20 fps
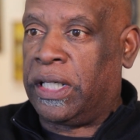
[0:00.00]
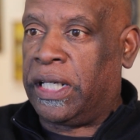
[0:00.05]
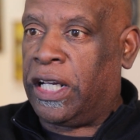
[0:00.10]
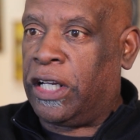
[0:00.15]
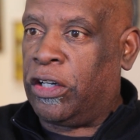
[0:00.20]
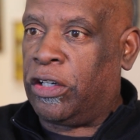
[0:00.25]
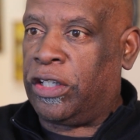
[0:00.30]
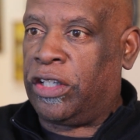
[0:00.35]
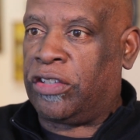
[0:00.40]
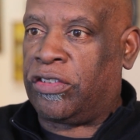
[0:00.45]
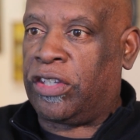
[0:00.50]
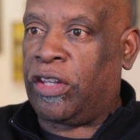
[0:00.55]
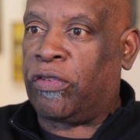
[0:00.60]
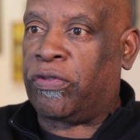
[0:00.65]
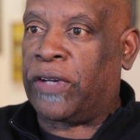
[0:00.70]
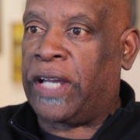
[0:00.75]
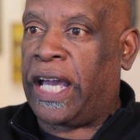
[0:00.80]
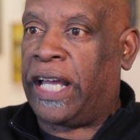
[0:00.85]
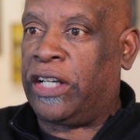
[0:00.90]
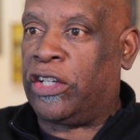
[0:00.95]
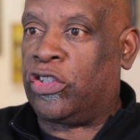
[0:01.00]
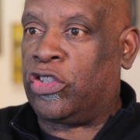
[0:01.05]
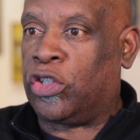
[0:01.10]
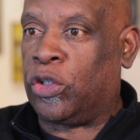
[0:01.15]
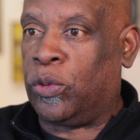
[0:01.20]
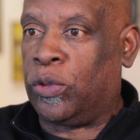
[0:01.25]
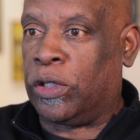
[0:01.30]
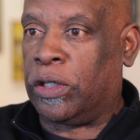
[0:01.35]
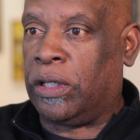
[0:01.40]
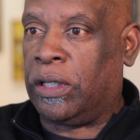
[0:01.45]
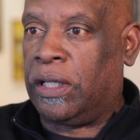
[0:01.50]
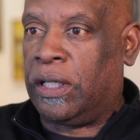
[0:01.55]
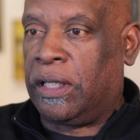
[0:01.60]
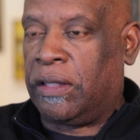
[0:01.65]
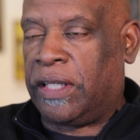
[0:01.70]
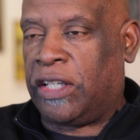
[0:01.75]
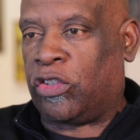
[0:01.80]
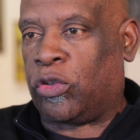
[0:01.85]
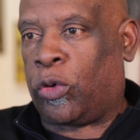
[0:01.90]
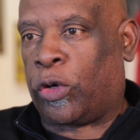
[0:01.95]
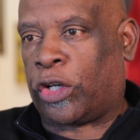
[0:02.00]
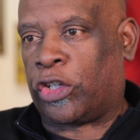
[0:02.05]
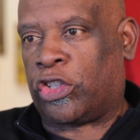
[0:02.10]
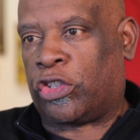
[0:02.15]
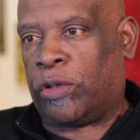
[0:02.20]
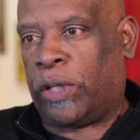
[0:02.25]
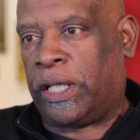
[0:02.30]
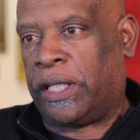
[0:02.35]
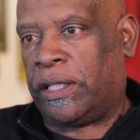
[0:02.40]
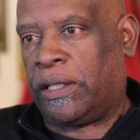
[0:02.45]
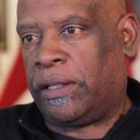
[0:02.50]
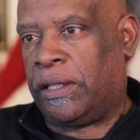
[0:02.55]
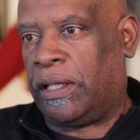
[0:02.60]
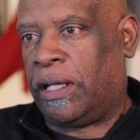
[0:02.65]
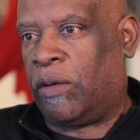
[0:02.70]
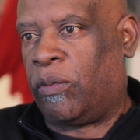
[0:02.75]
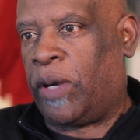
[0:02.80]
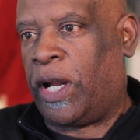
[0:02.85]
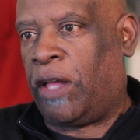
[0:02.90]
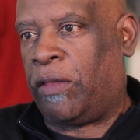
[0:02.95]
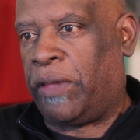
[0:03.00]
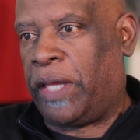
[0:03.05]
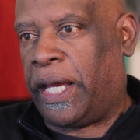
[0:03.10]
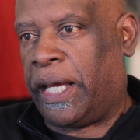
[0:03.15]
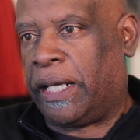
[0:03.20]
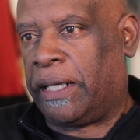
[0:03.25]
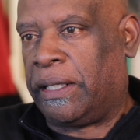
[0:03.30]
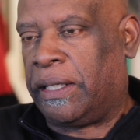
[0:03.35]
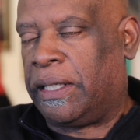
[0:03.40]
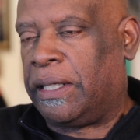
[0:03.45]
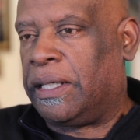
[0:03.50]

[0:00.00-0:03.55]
and there's a self-guided tour that's orchestrated around that.